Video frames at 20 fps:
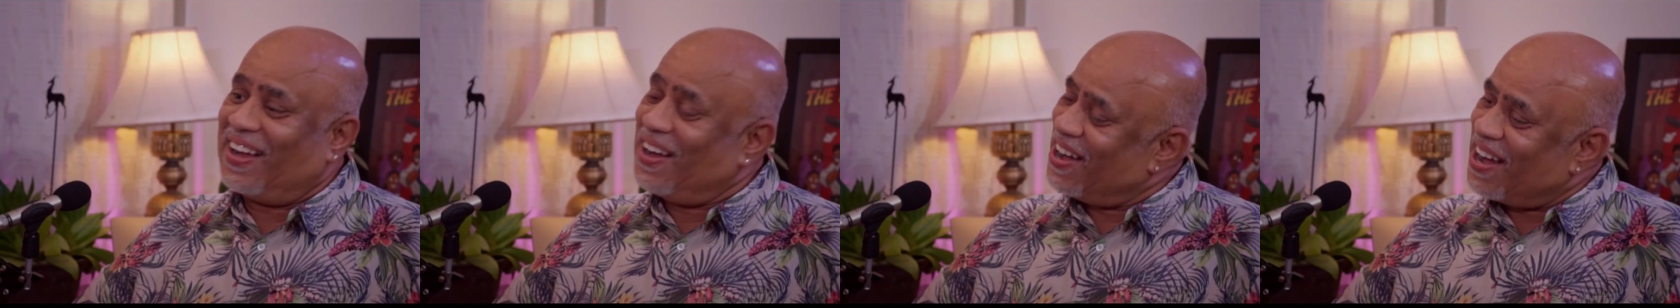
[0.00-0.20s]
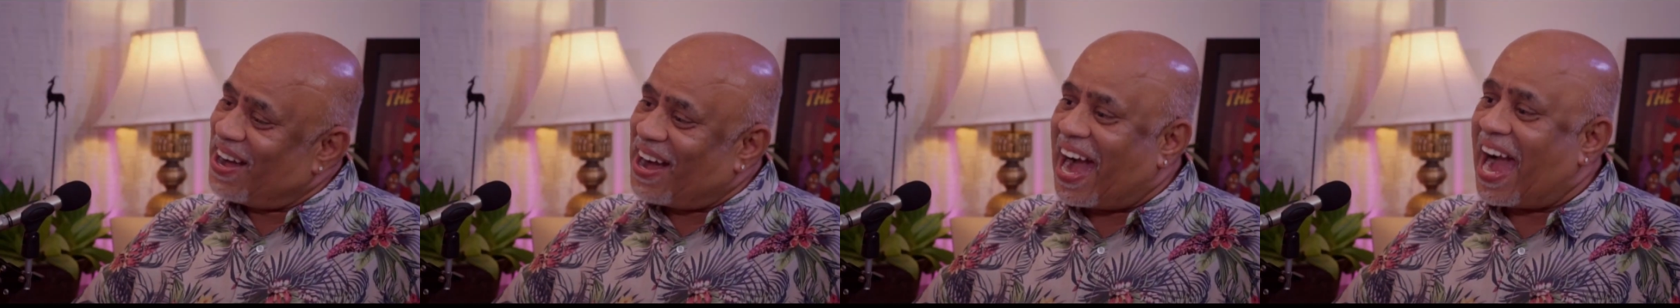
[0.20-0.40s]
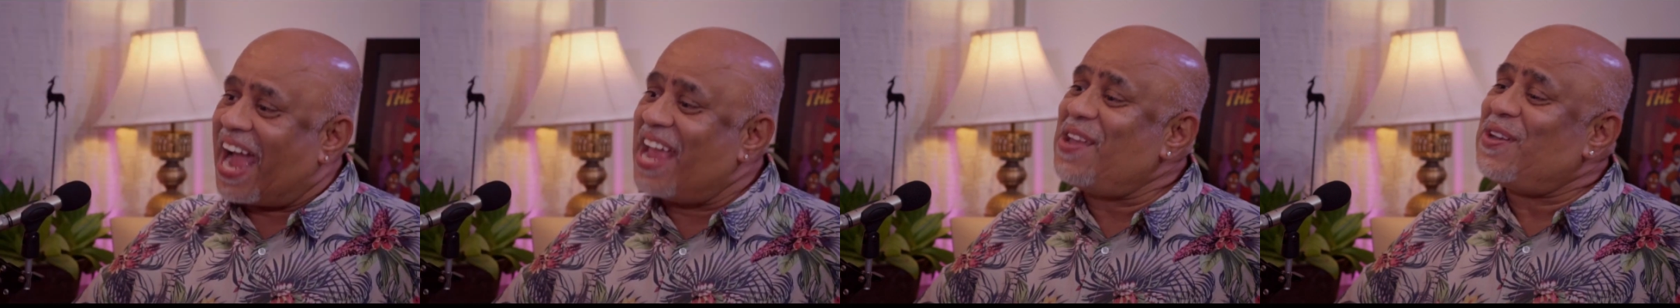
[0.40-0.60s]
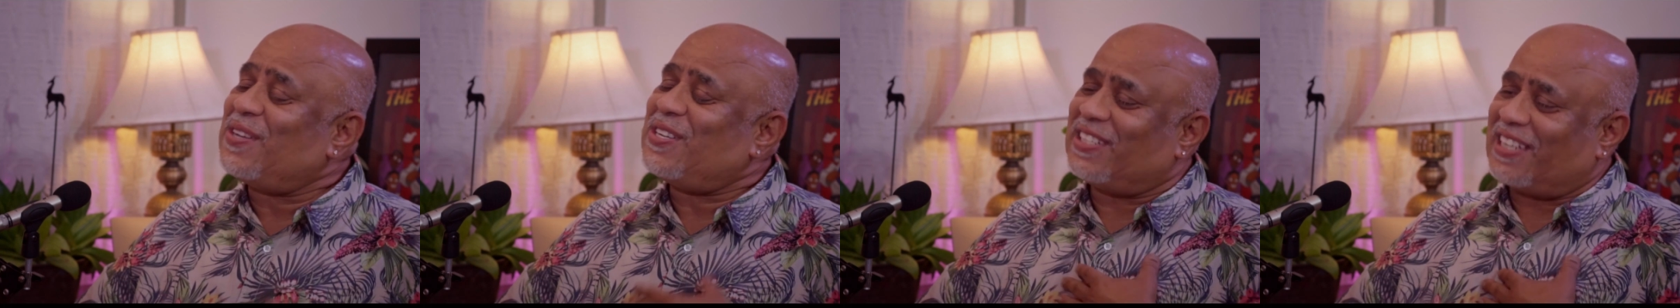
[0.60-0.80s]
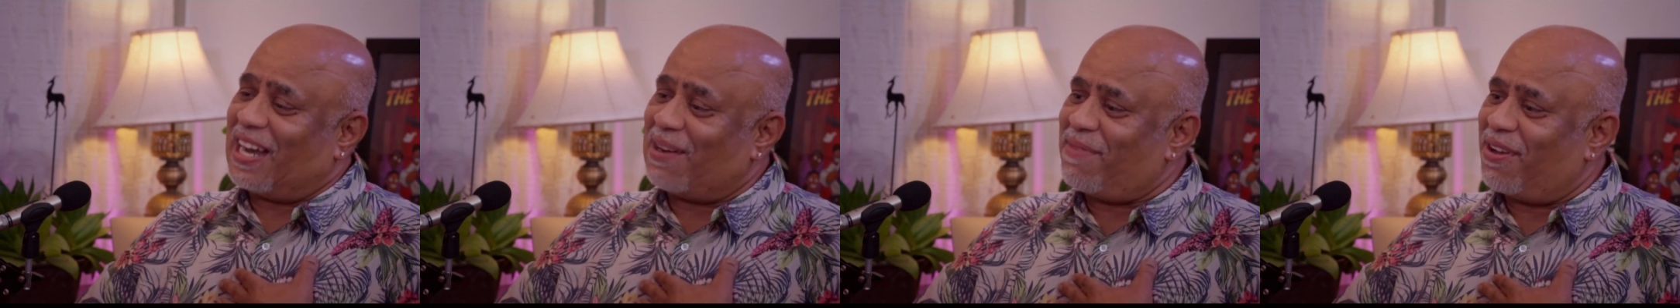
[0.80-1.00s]
I
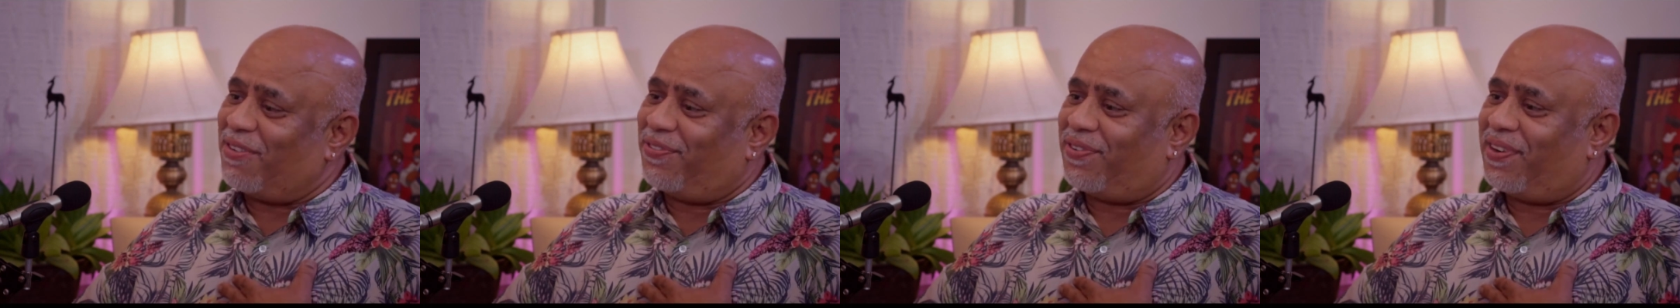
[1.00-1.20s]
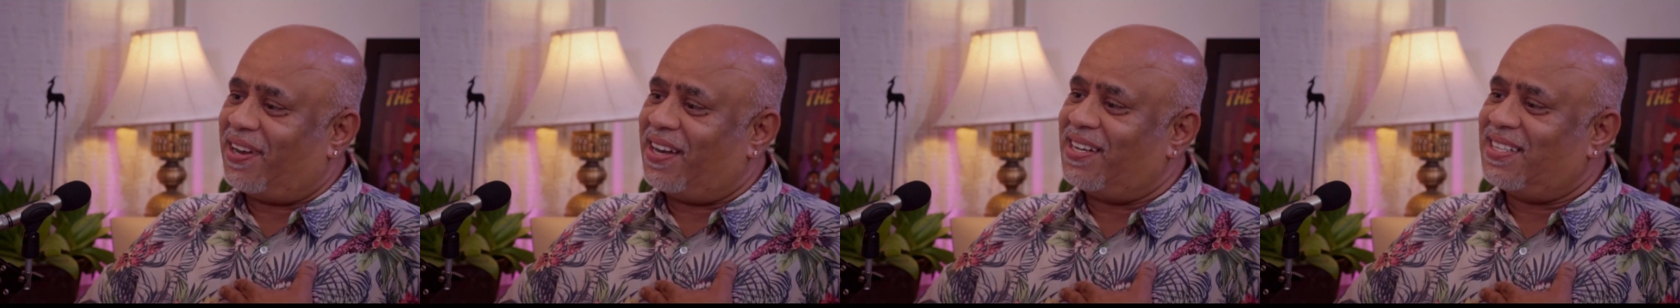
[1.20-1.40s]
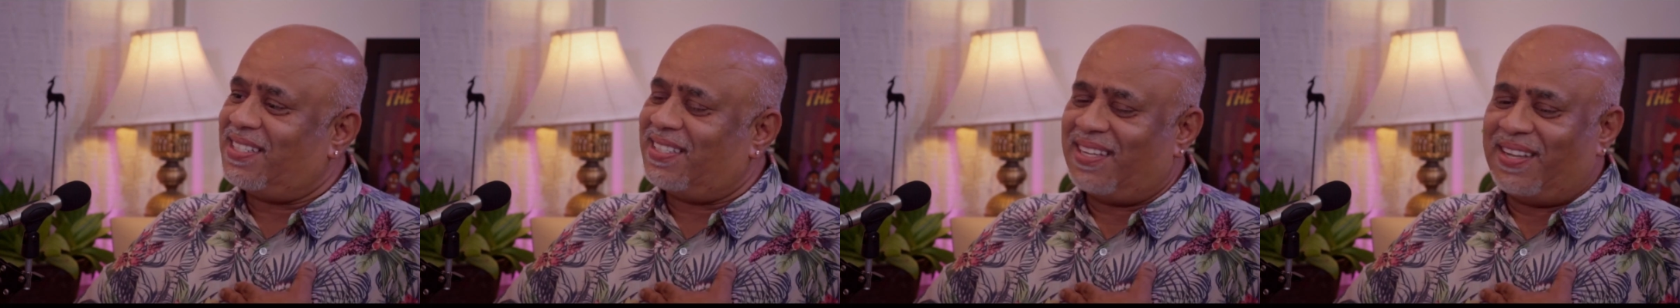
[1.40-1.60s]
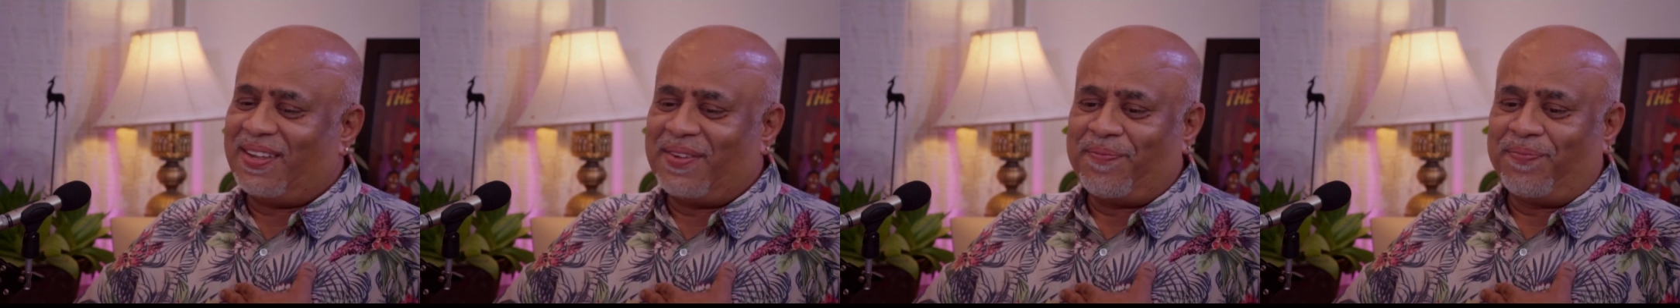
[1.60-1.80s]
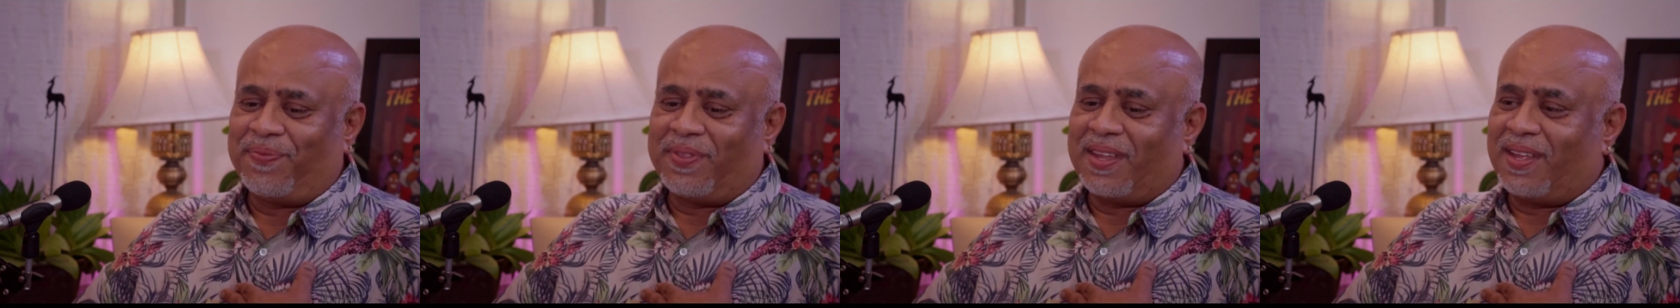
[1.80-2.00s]
used to tell my friends,
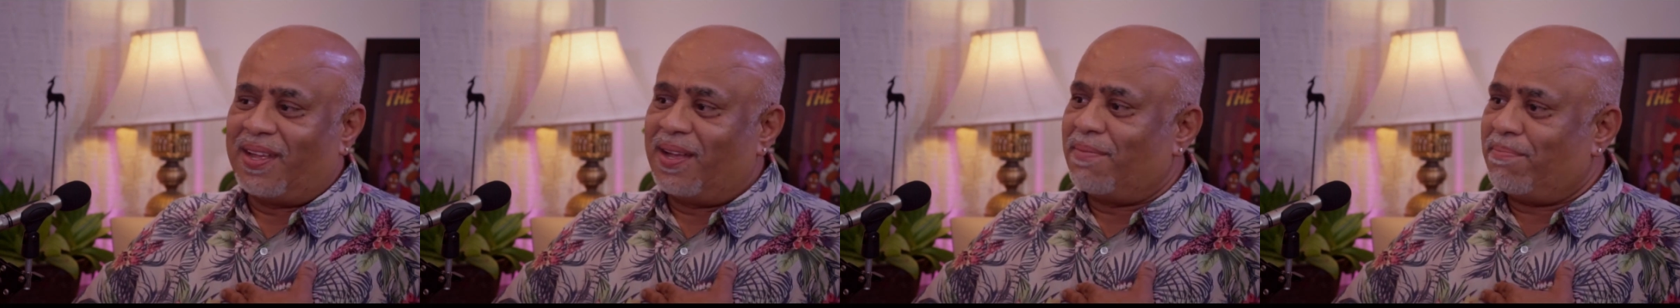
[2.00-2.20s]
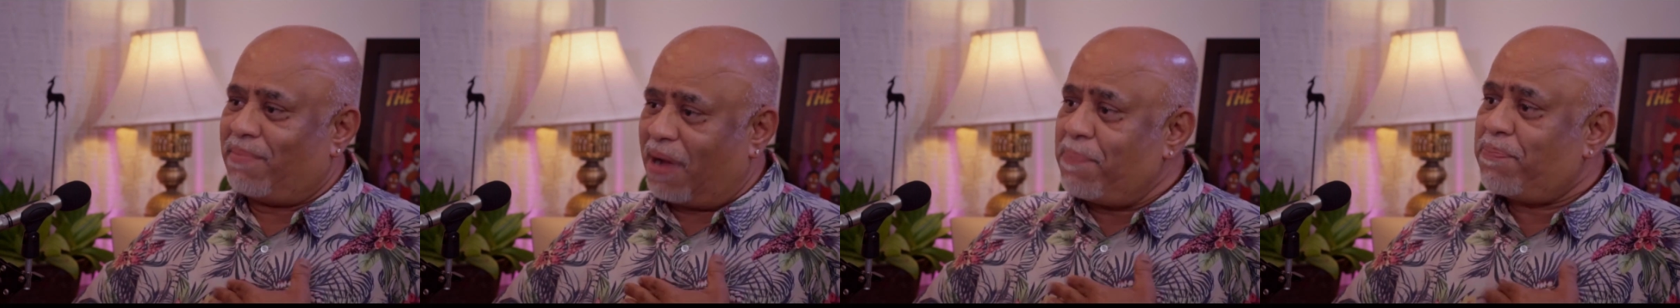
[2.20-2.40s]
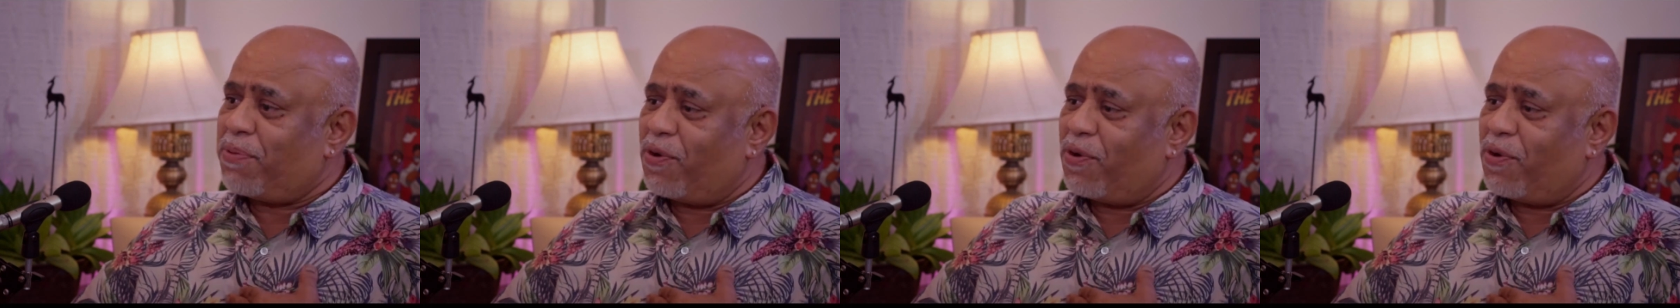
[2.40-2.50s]
my